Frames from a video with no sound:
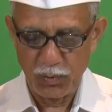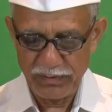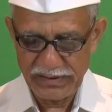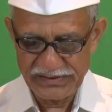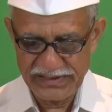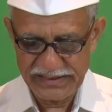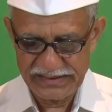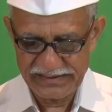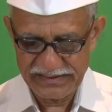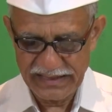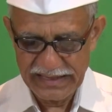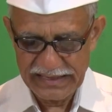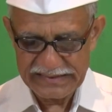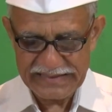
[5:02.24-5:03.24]
which is
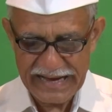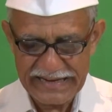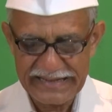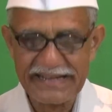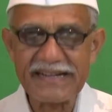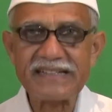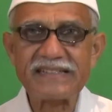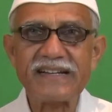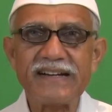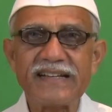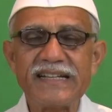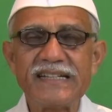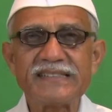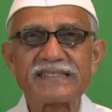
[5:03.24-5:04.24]
targeted
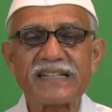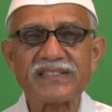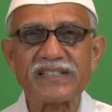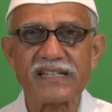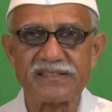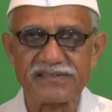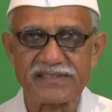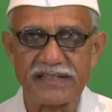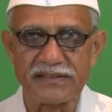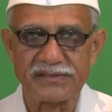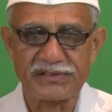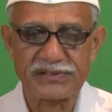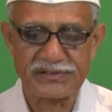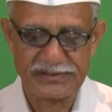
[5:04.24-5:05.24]
in such
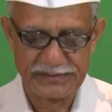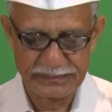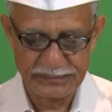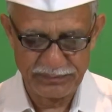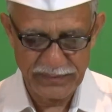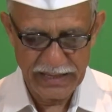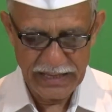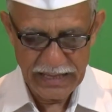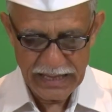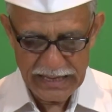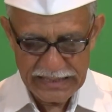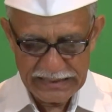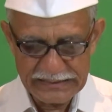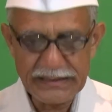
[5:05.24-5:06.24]
incidents.
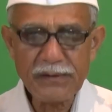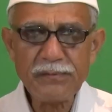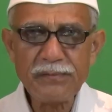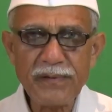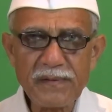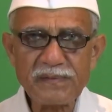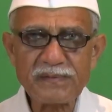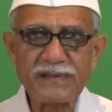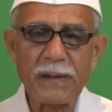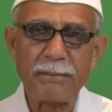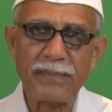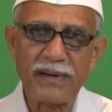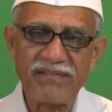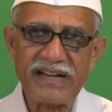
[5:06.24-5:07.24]
The fifth
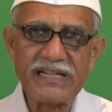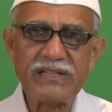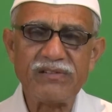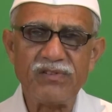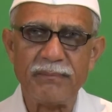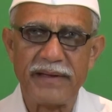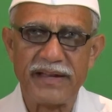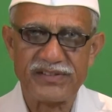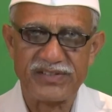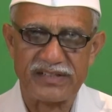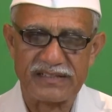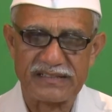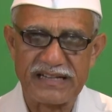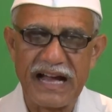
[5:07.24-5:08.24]
preventive
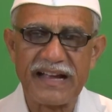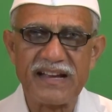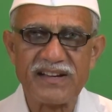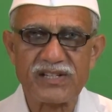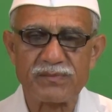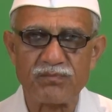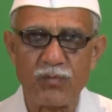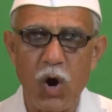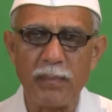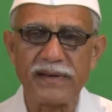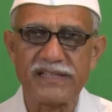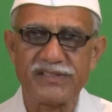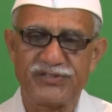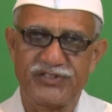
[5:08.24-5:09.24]
measure against mob
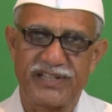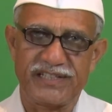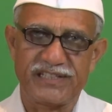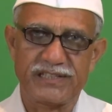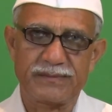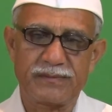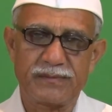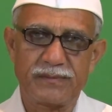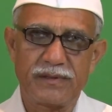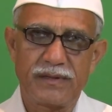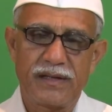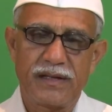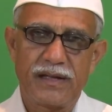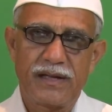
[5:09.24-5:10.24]
lynching
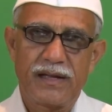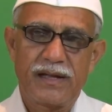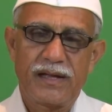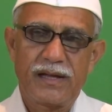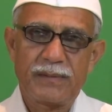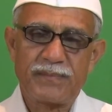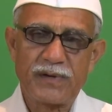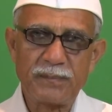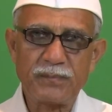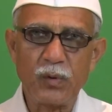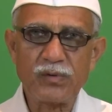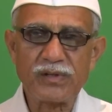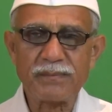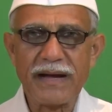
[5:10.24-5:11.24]

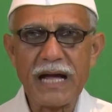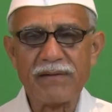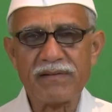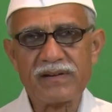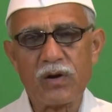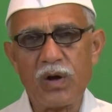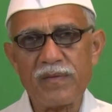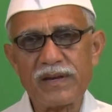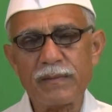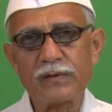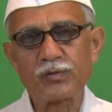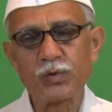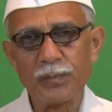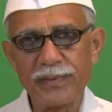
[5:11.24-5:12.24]
proposed by our Honorable
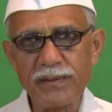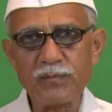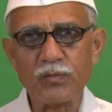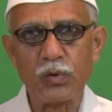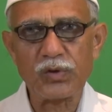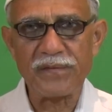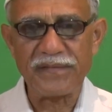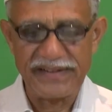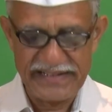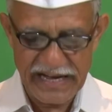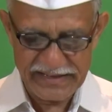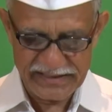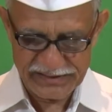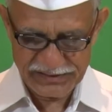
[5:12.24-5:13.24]
Supreme Court of India
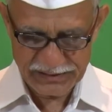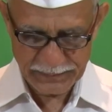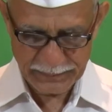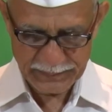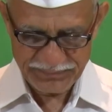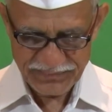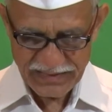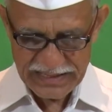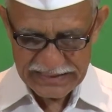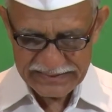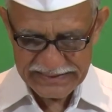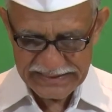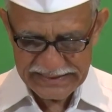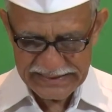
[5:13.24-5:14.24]
is
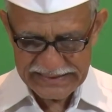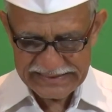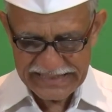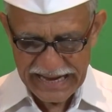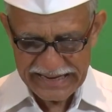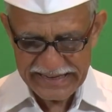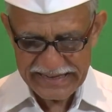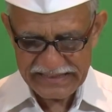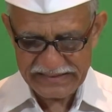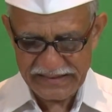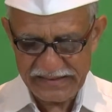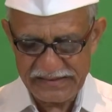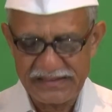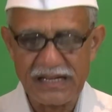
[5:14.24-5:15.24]
the
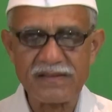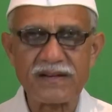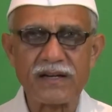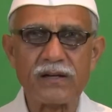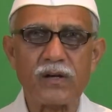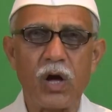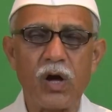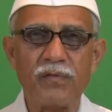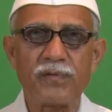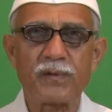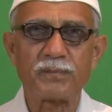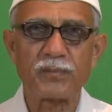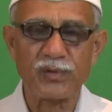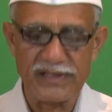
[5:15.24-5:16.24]
Director General of
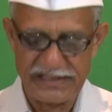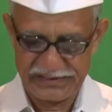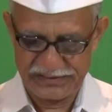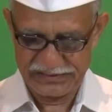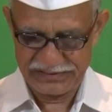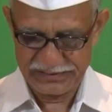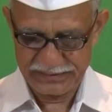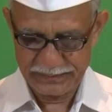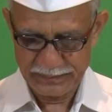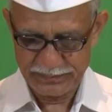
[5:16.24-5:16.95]
Police,